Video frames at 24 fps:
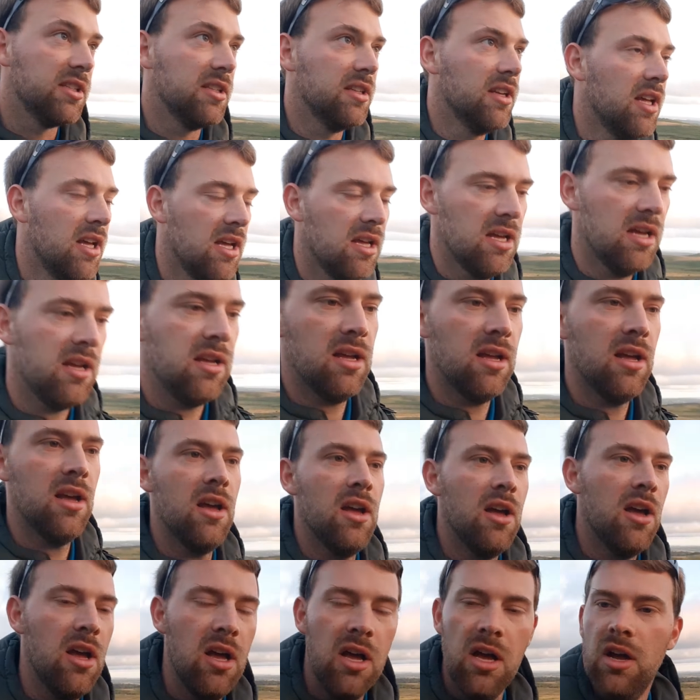and
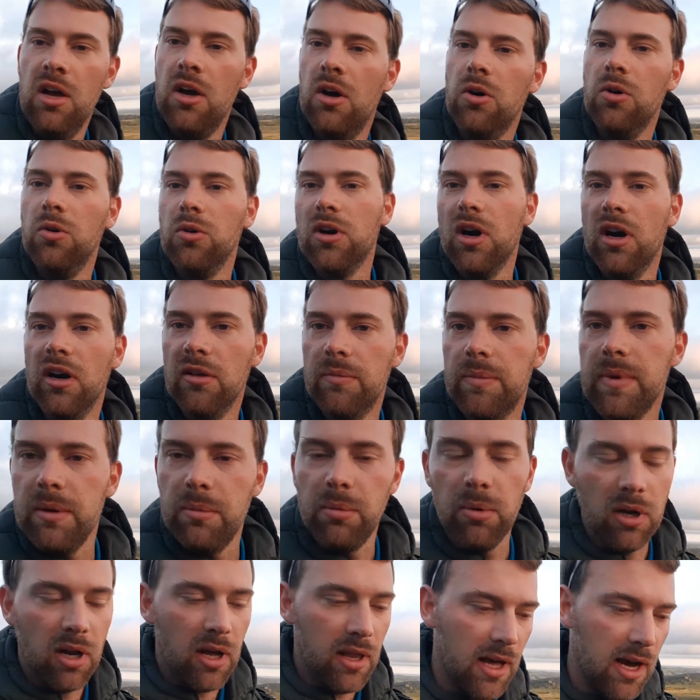all kind of
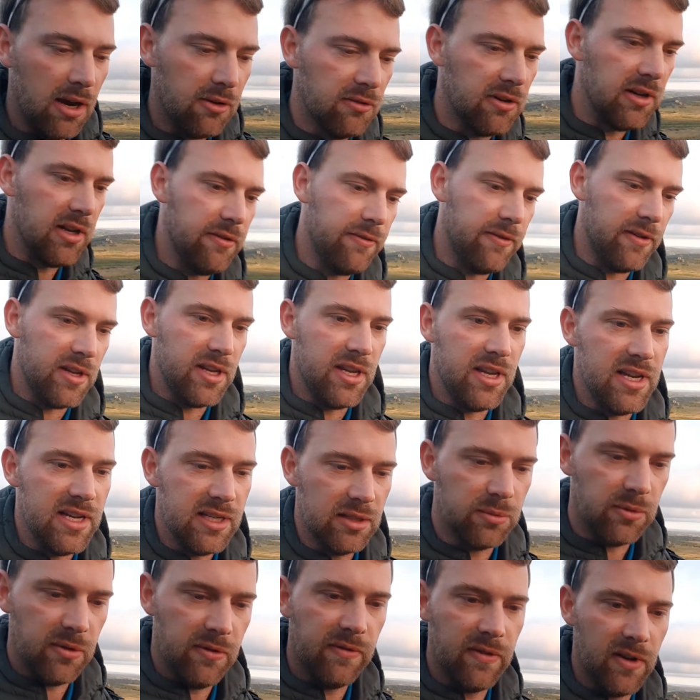people like that really for years,
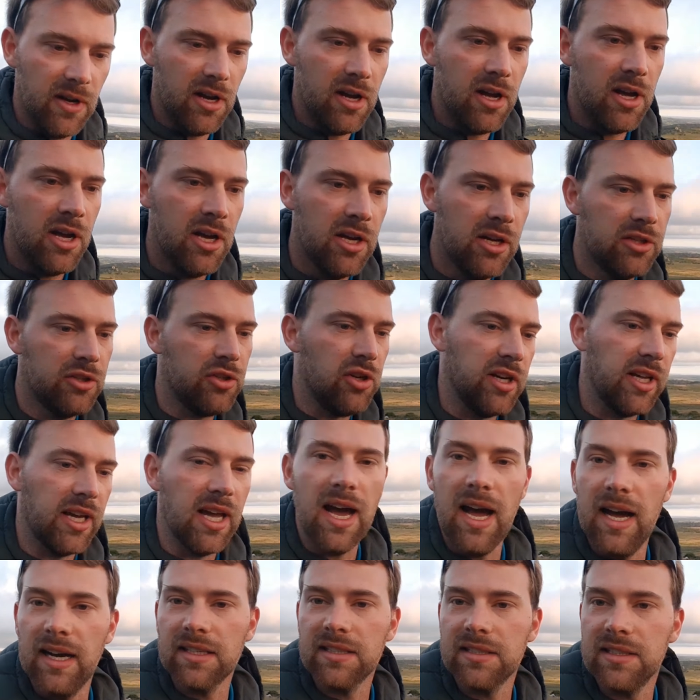with trying to get
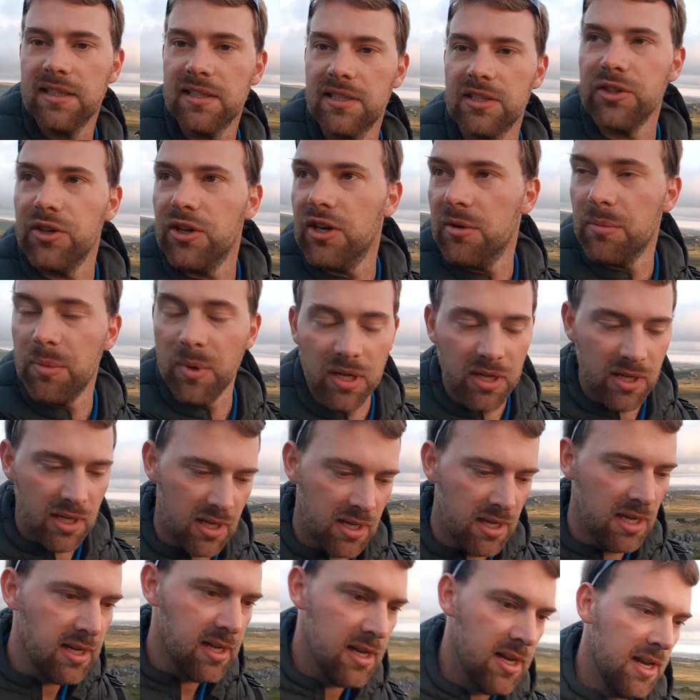access to it. But
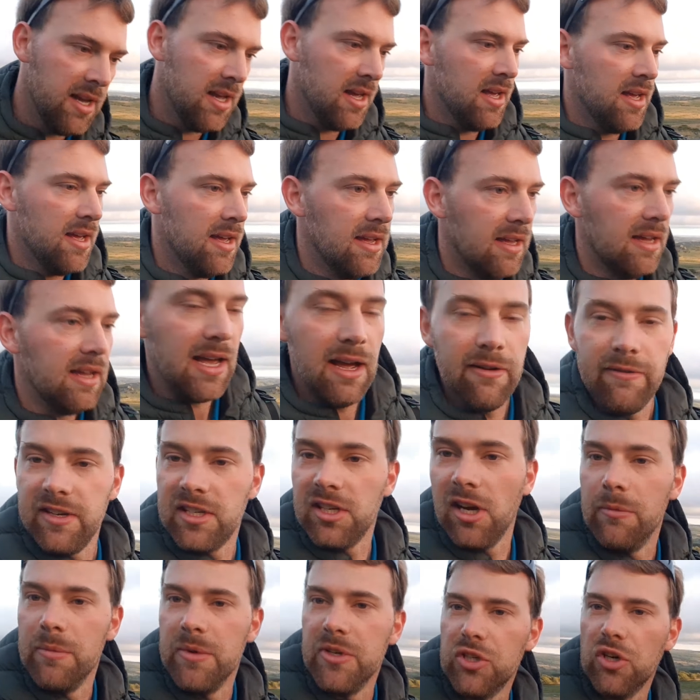every
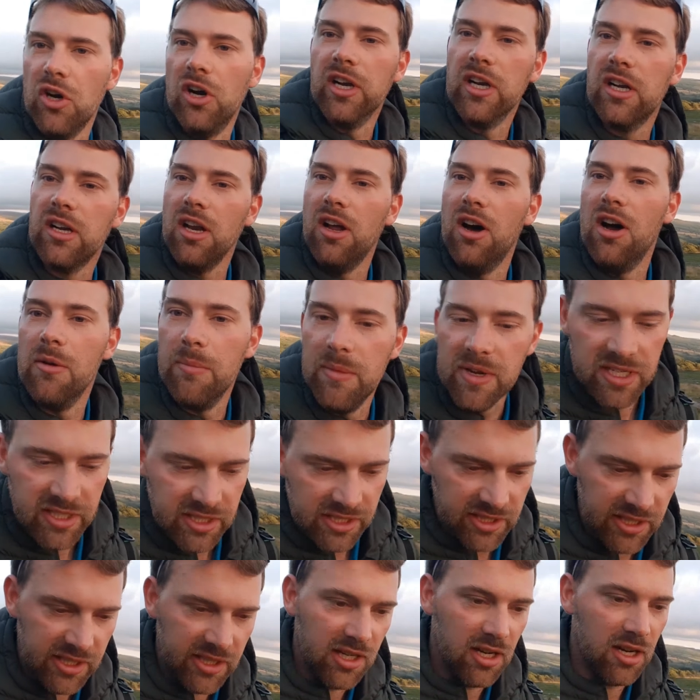time you try and climb it,
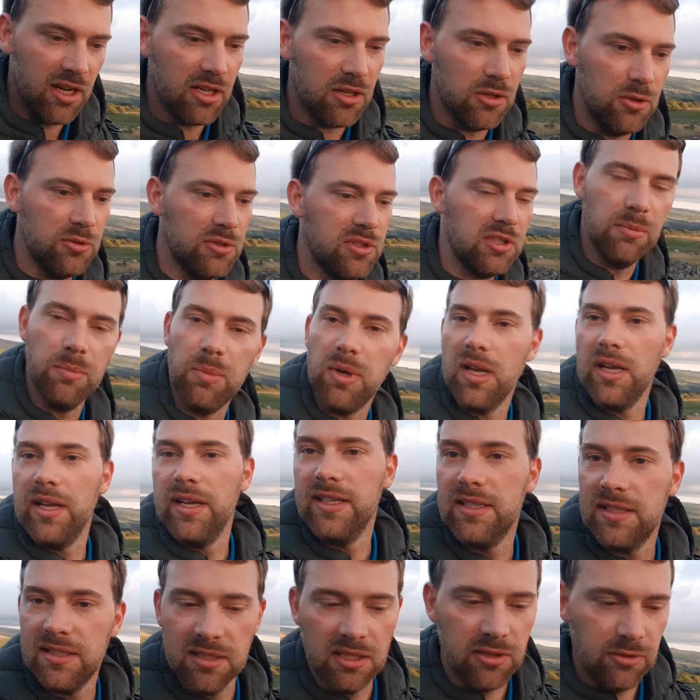she calls the
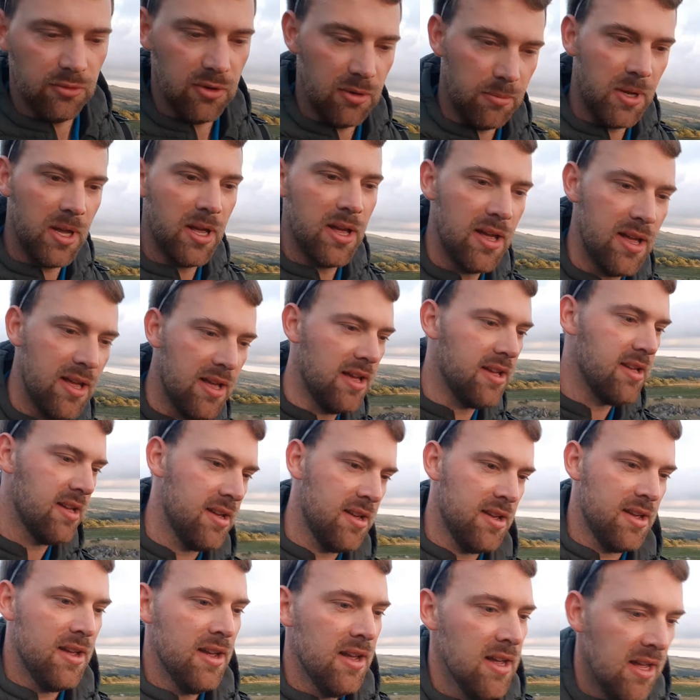police. So
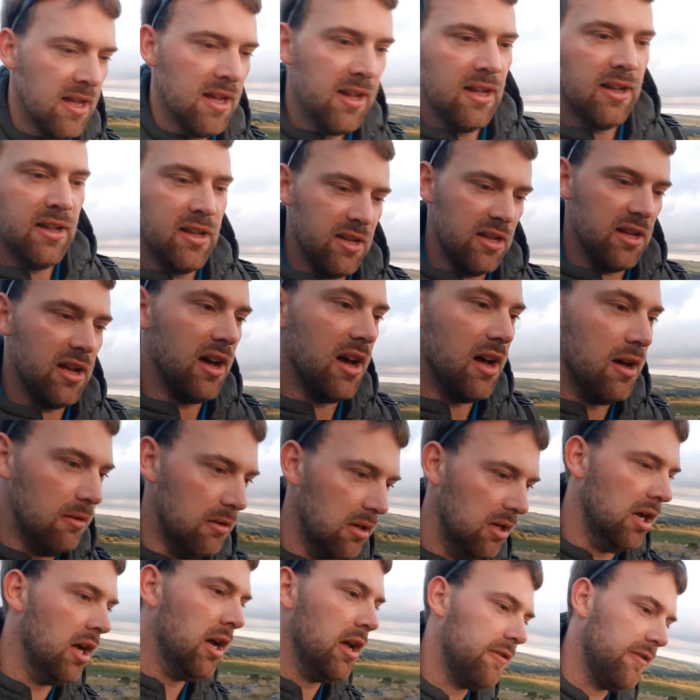
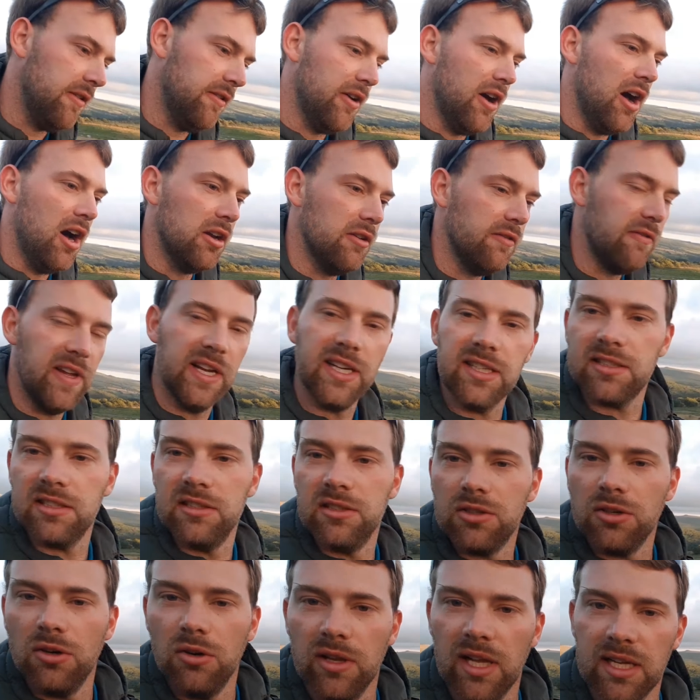if you've heard of Vixen
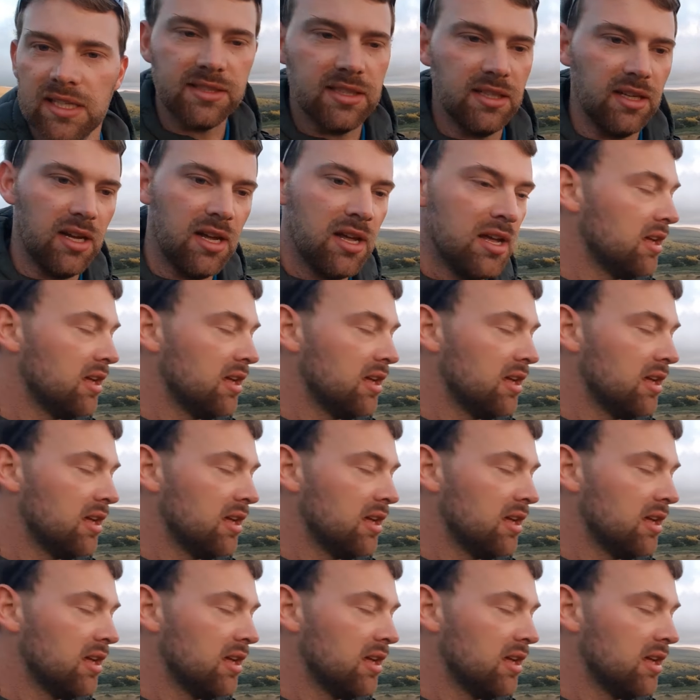Tor, that's the